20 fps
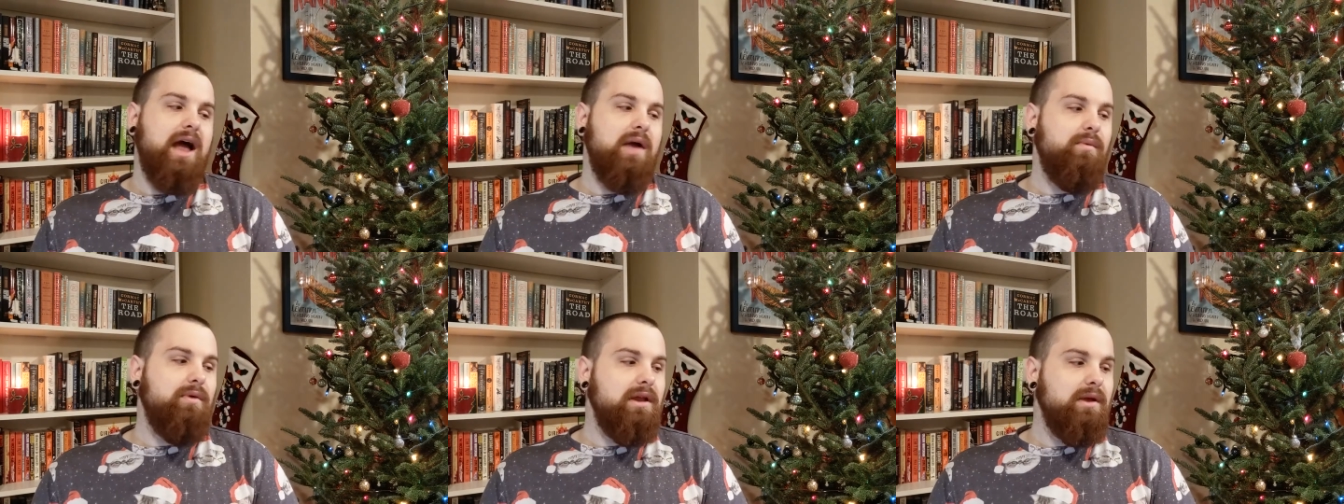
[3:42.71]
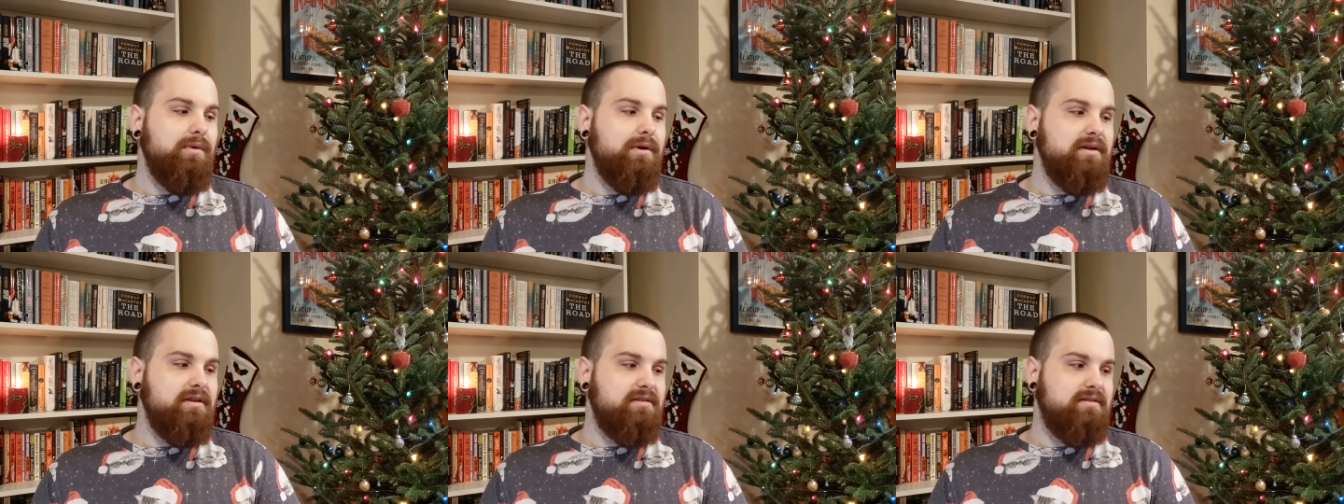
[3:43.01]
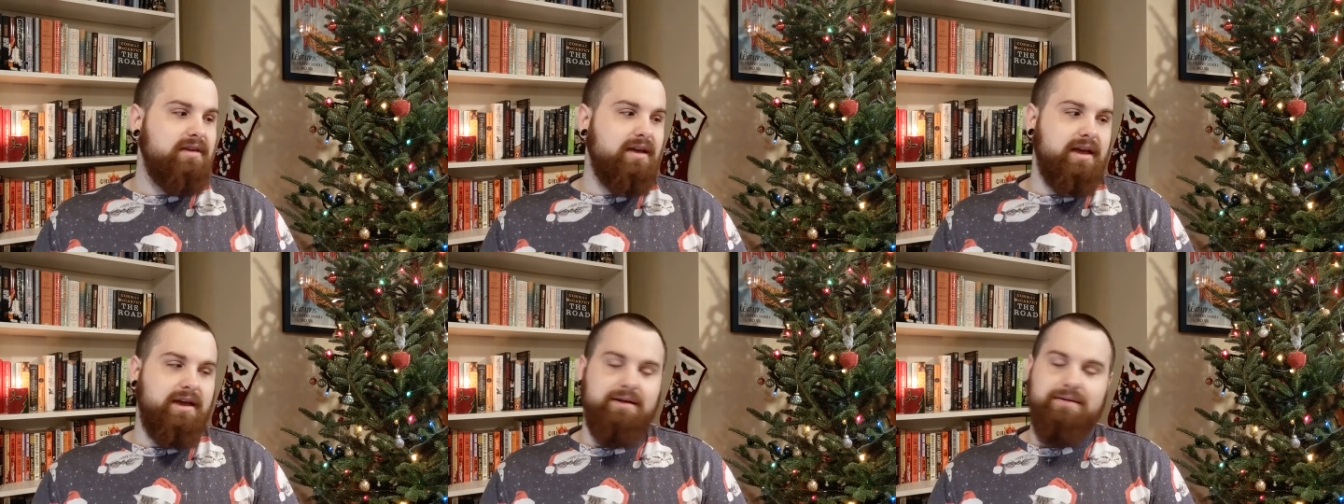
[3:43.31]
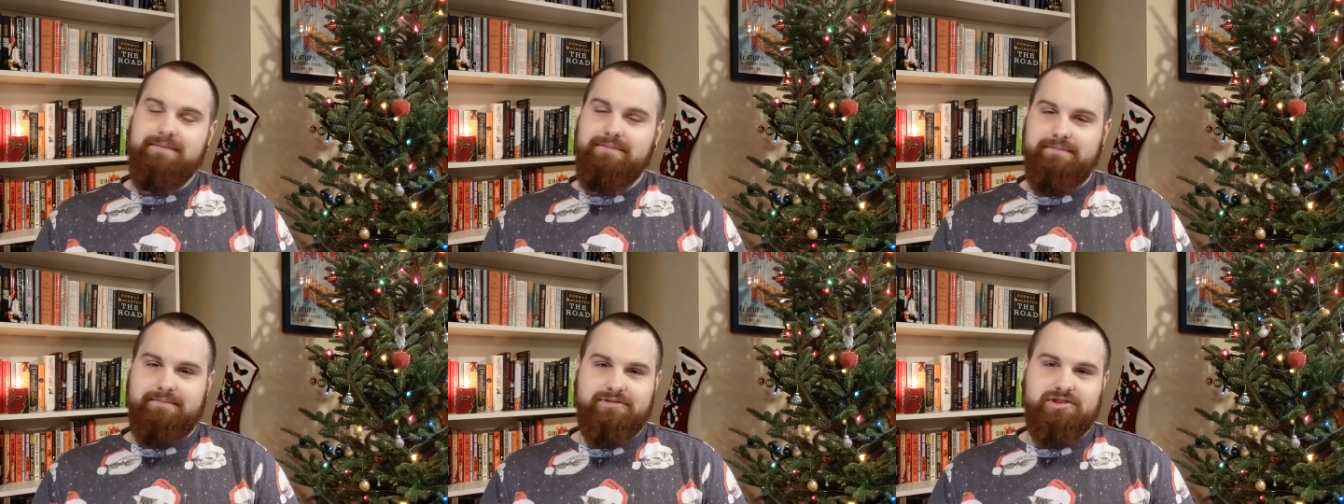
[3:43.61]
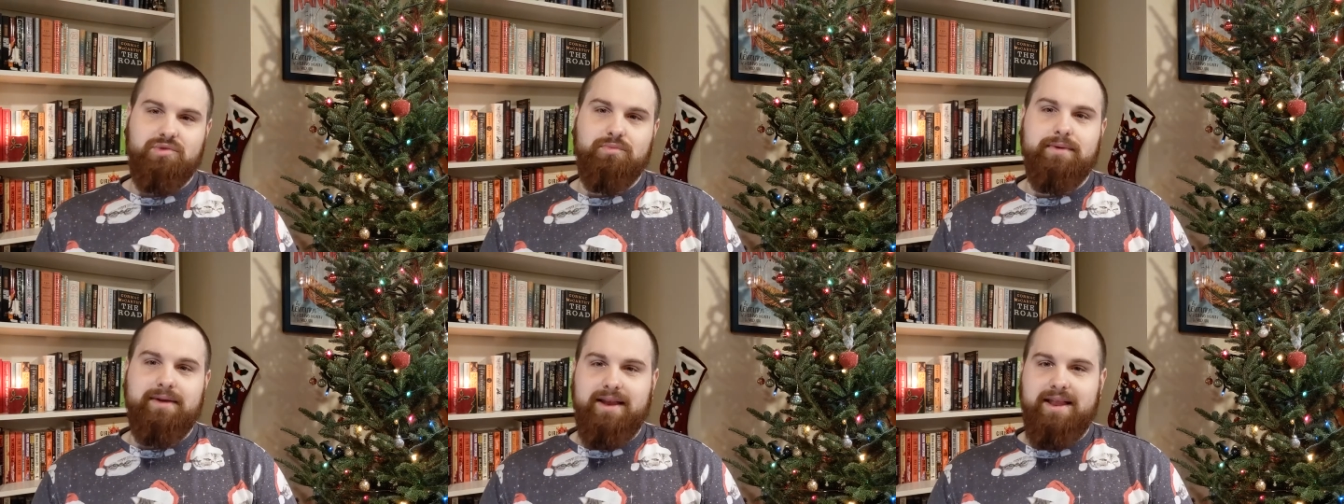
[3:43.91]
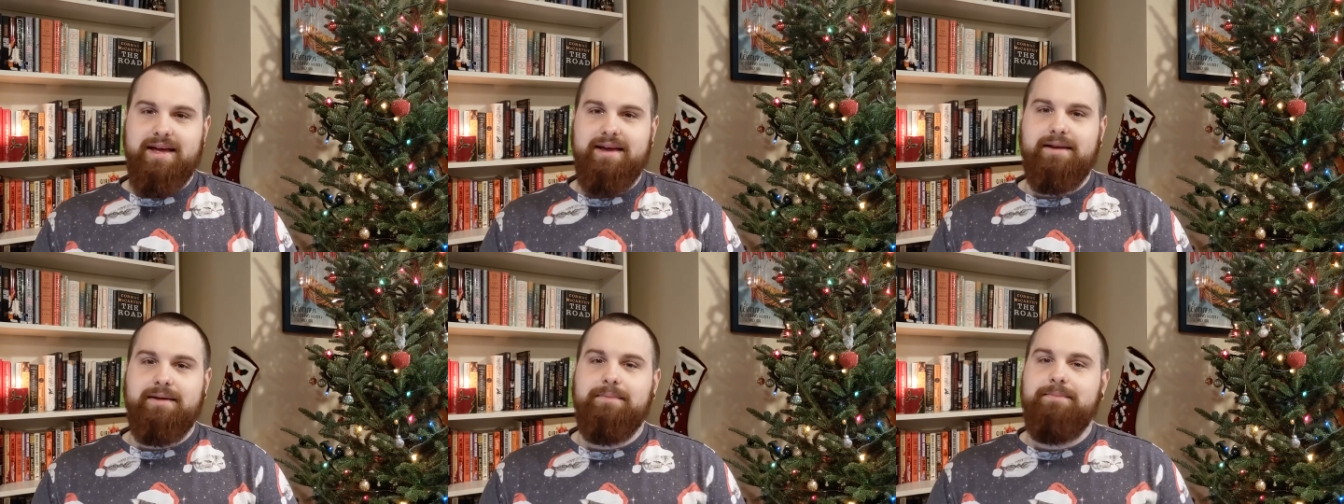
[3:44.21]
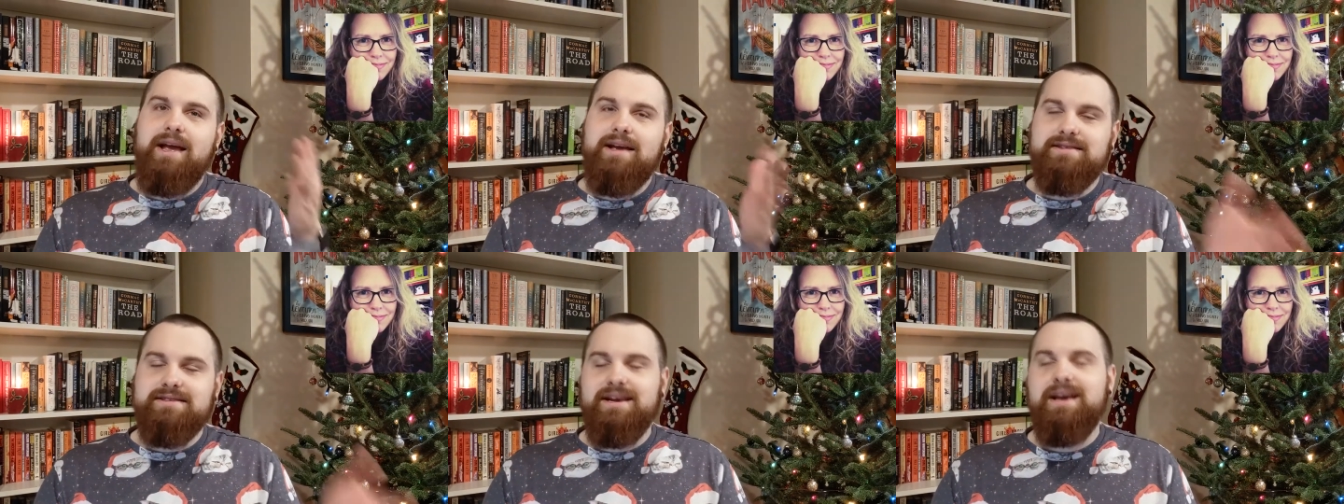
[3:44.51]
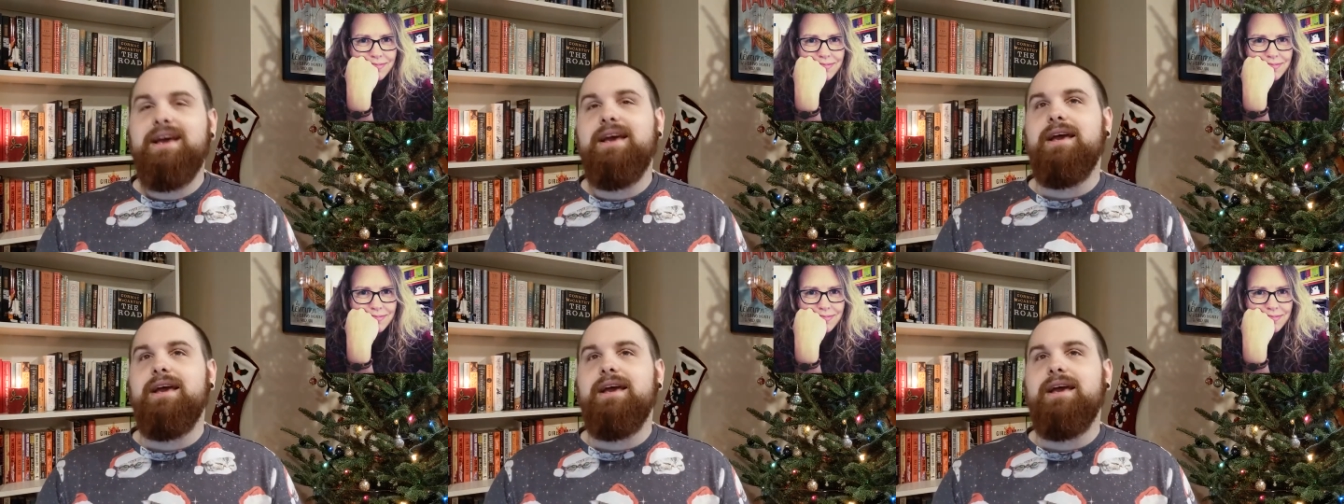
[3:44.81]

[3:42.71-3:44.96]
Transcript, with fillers: I really want to say someone like A.S.